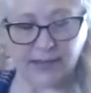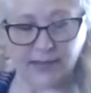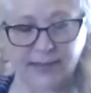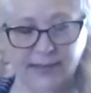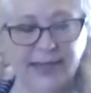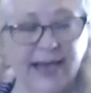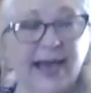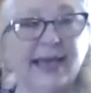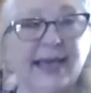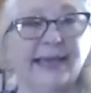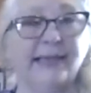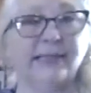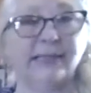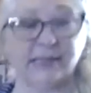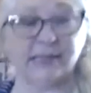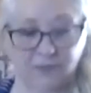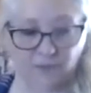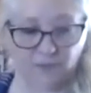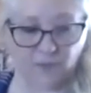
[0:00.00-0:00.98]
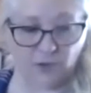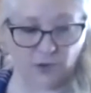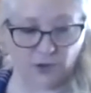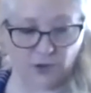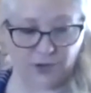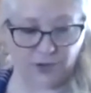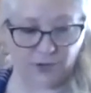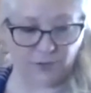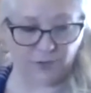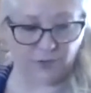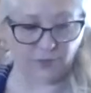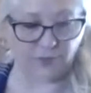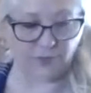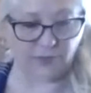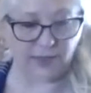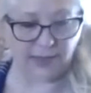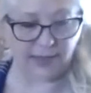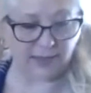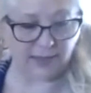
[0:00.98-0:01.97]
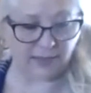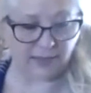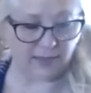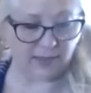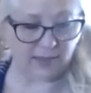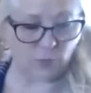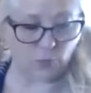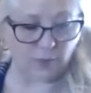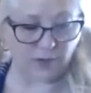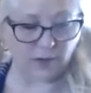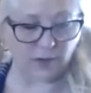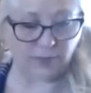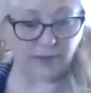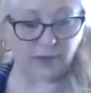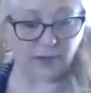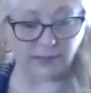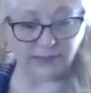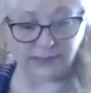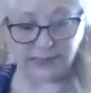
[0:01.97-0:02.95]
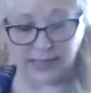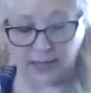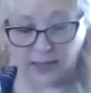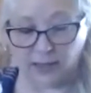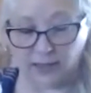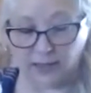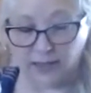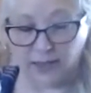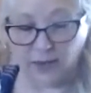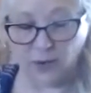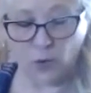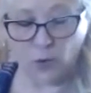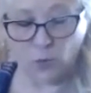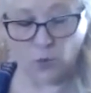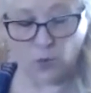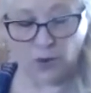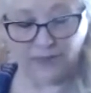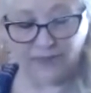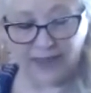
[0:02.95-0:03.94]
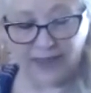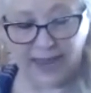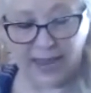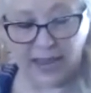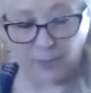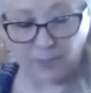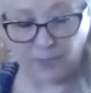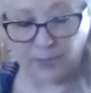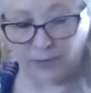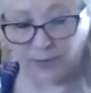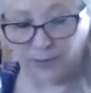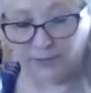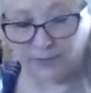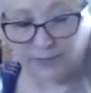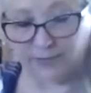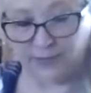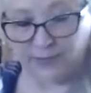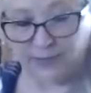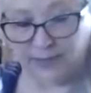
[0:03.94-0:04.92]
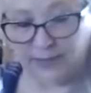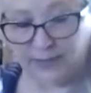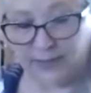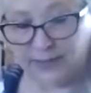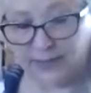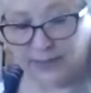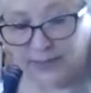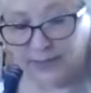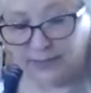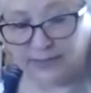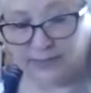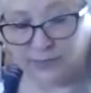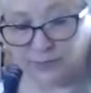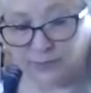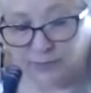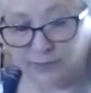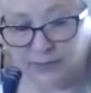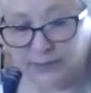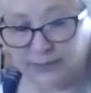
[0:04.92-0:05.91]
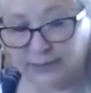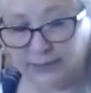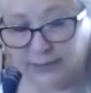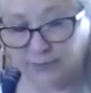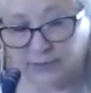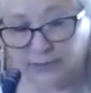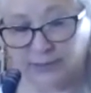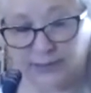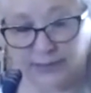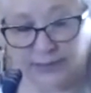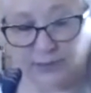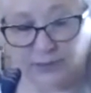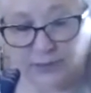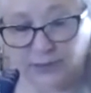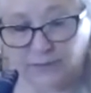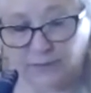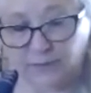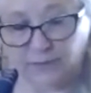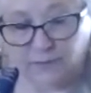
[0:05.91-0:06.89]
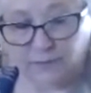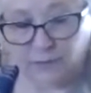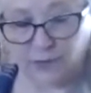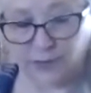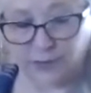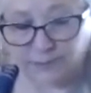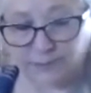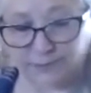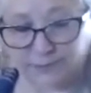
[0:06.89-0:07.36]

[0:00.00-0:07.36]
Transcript: guides for you where they'll tell what the apple is really, really good for.